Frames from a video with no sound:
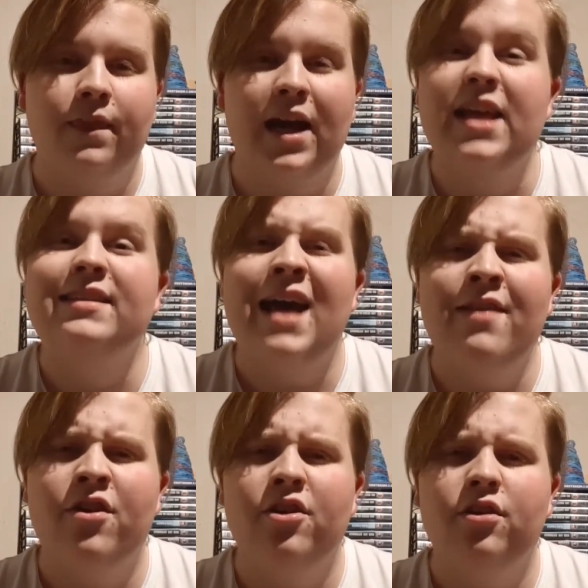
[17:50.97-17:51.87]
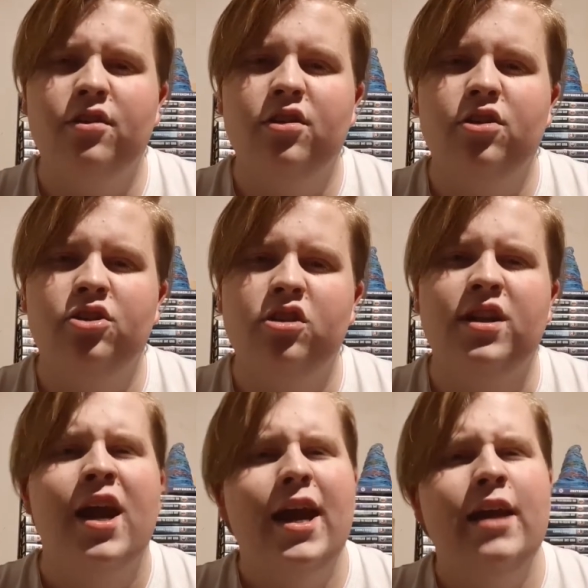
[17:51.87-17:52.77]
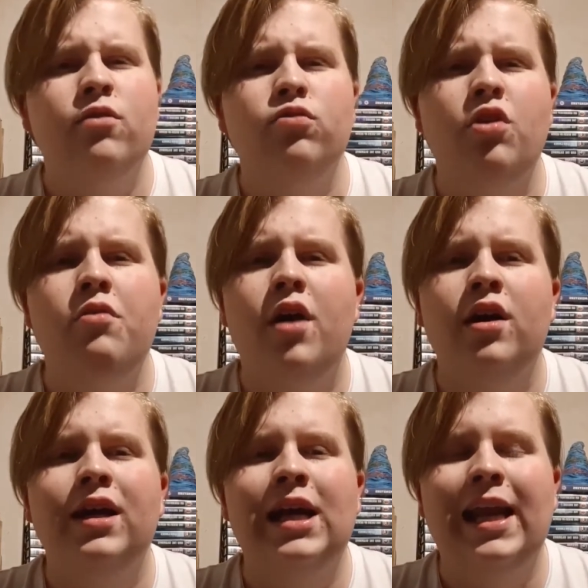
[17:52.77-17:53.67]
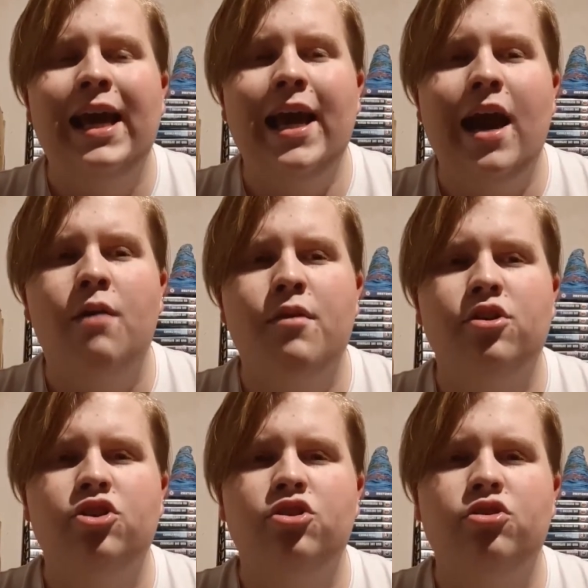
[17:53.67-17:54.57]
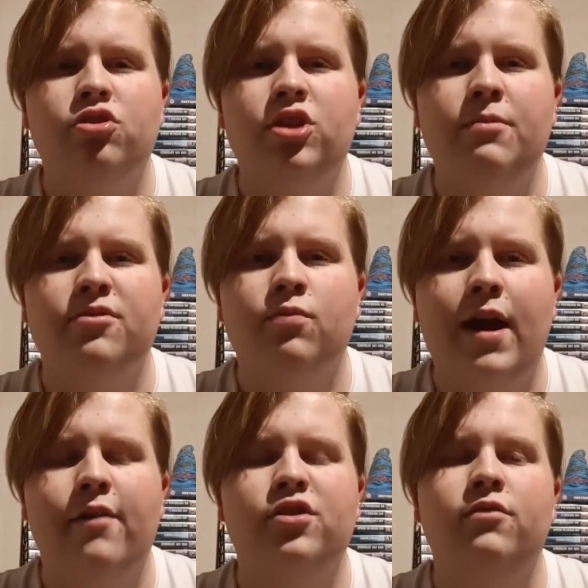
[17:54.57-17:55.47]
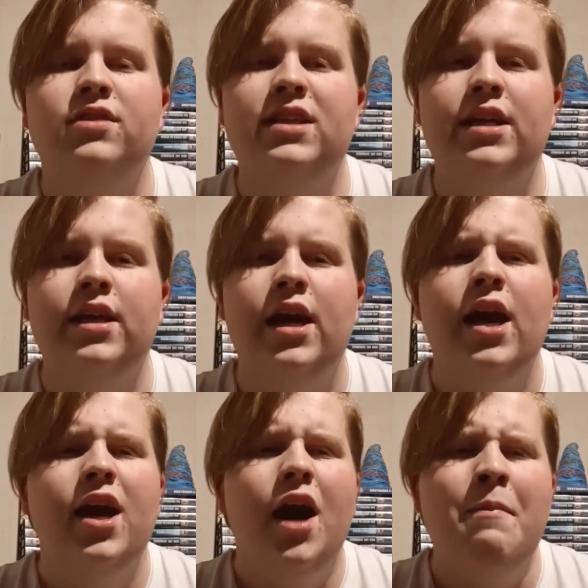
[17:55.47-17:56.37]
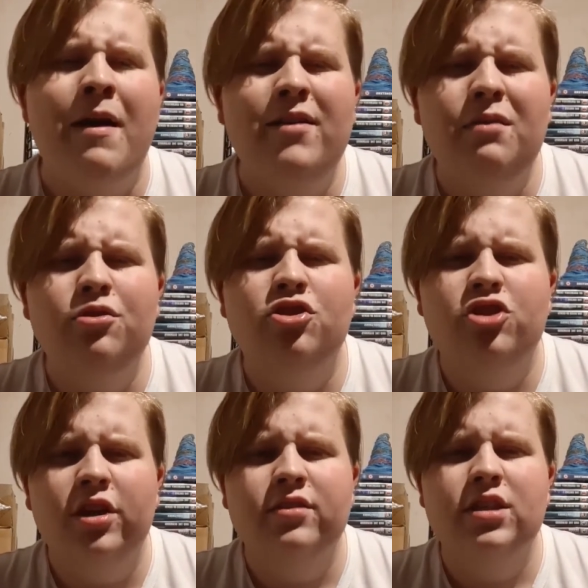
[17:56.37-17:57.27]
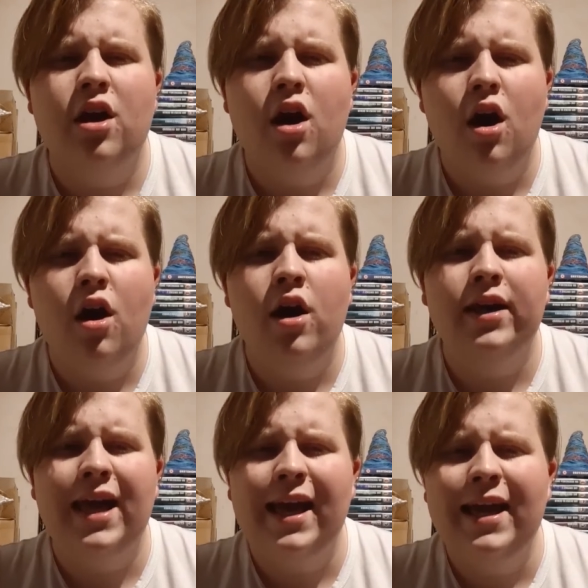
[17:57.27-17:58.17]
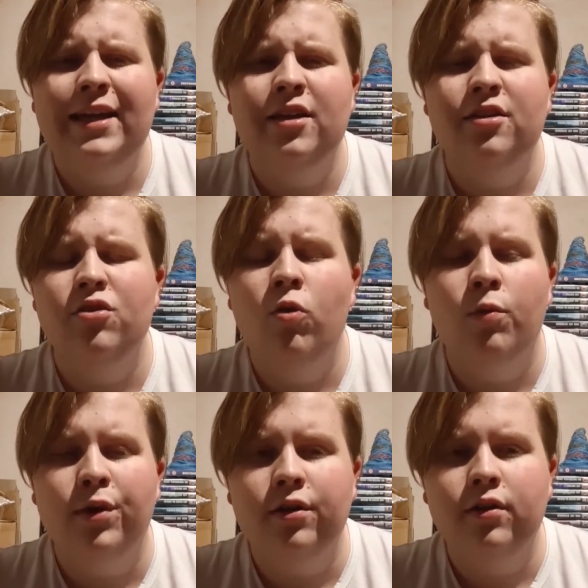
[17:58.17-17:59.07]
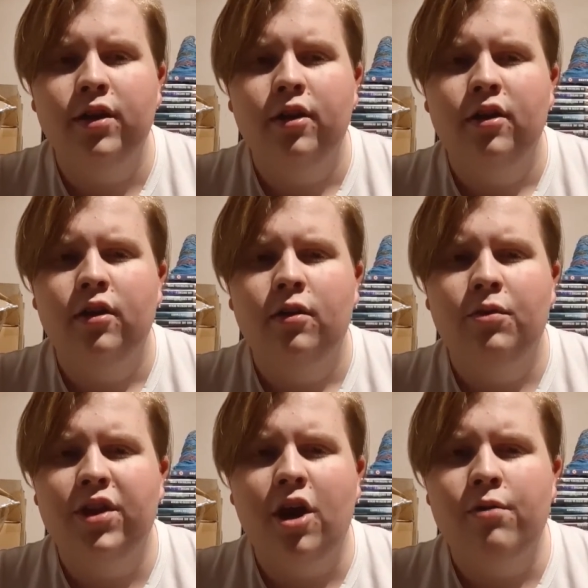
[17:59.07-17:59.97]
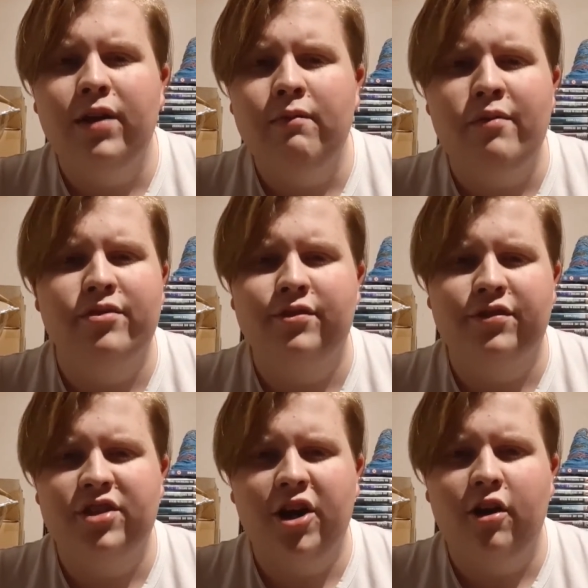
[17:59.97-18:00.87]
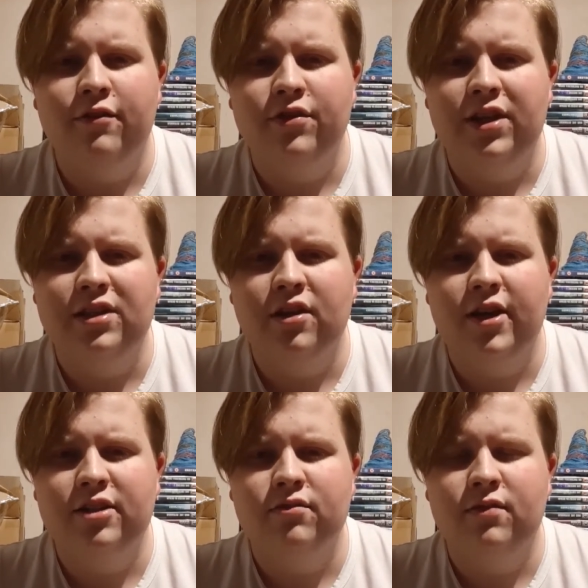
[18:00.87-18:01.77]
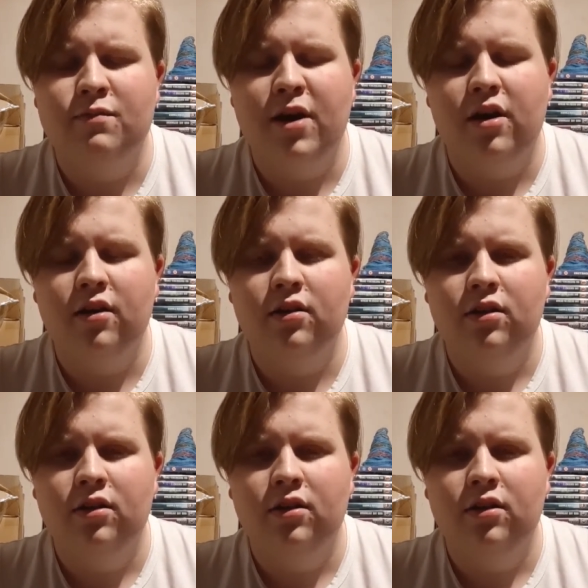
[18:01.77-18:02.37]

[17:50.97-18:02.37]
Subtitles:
and it's sad that she did. It's also unclear how much she was aware of. She obviously, apparently, it was just her, Kane, and Norman were the only members of staff on the entire spa,